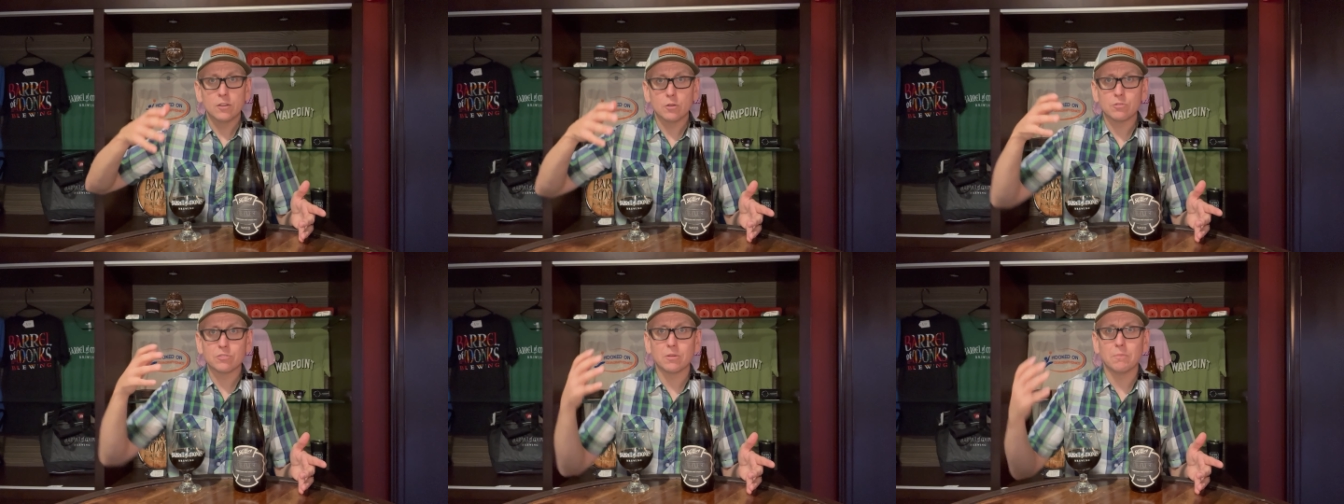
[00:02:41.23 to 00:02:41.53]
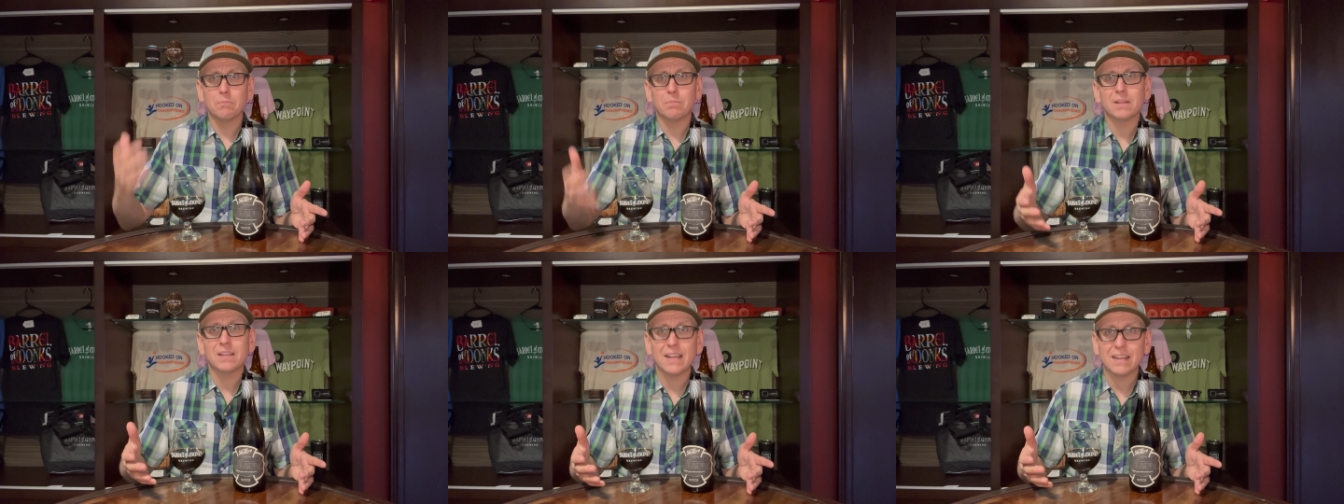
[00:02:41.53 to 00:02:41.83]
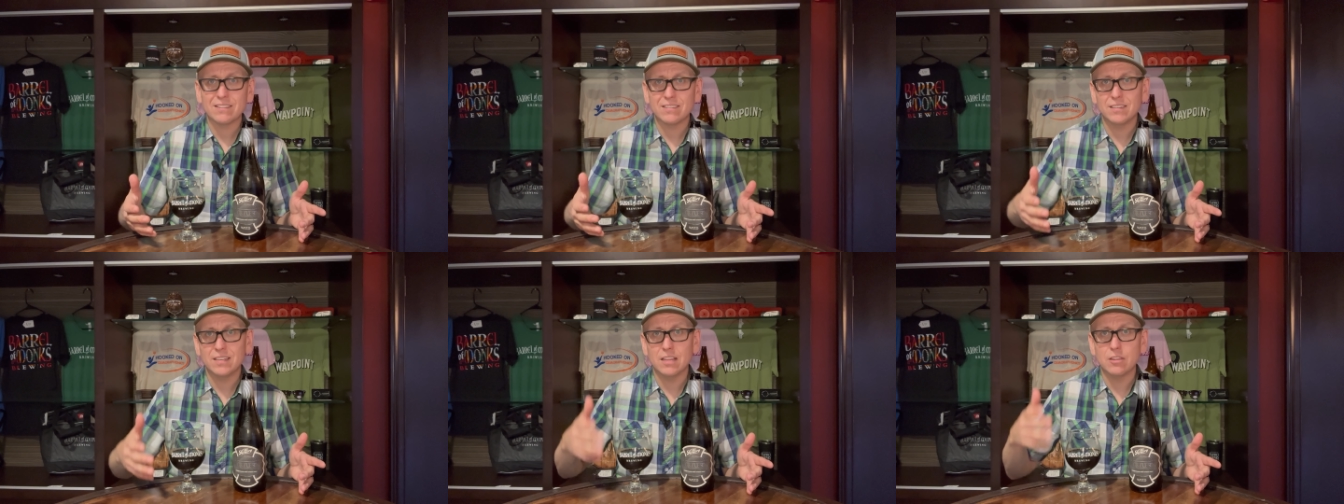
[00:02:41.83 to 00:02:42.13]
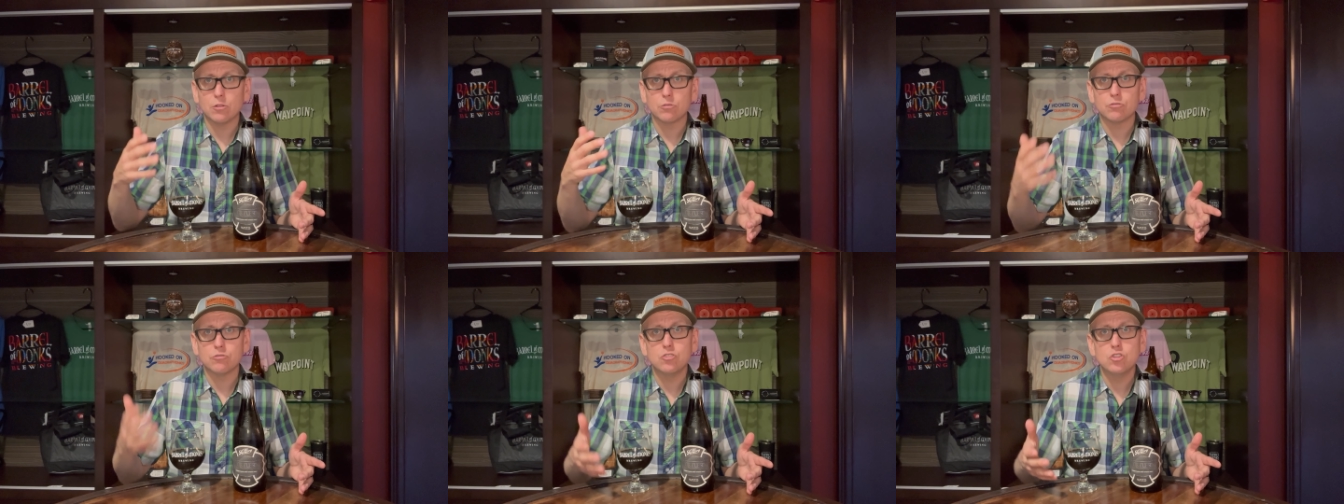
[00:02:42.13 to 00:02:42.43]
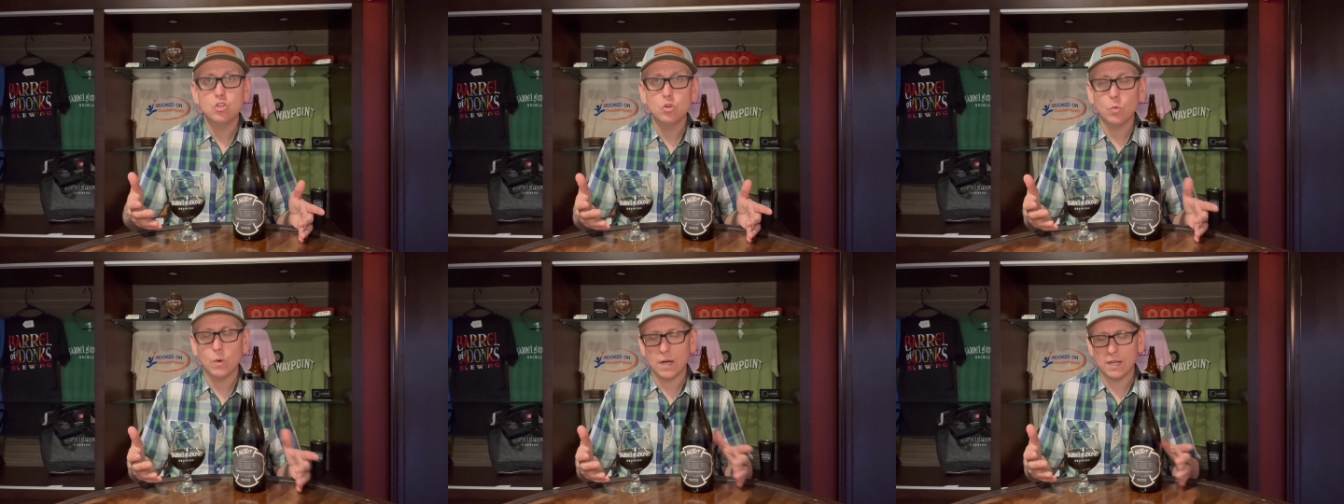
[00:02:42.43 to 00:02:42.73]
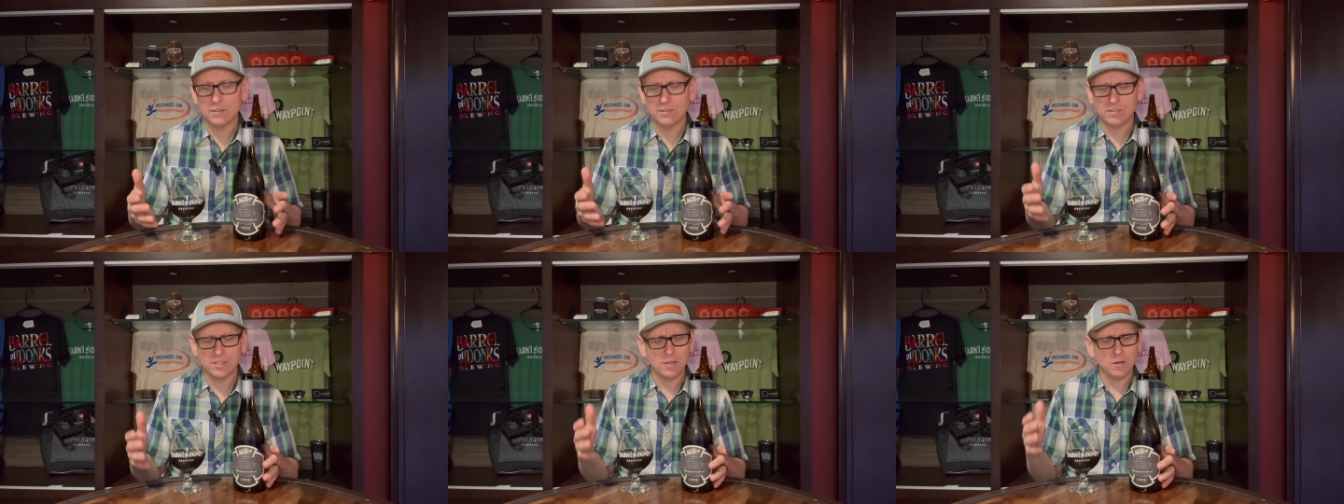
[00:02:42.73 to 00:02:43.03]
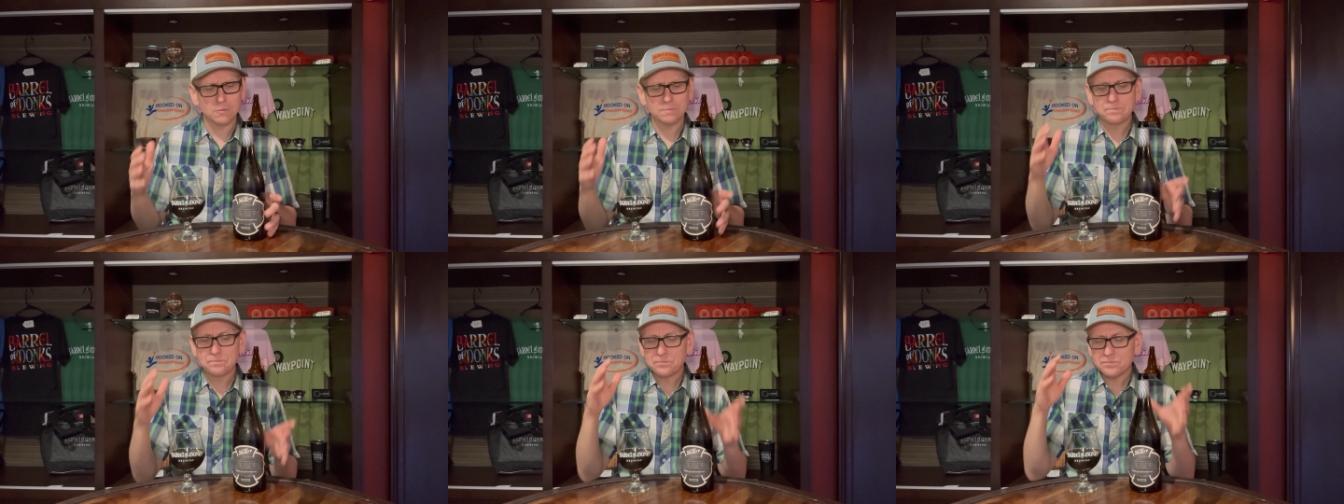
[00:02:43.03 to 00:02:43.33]
There's complexity, there's nuance
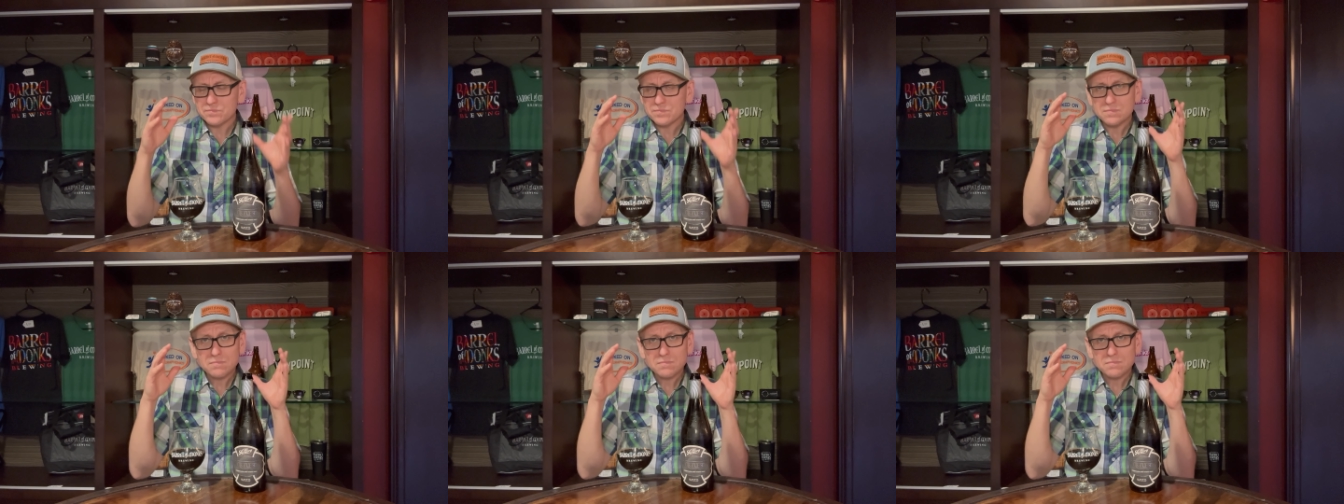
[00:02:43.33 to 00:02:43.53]
here.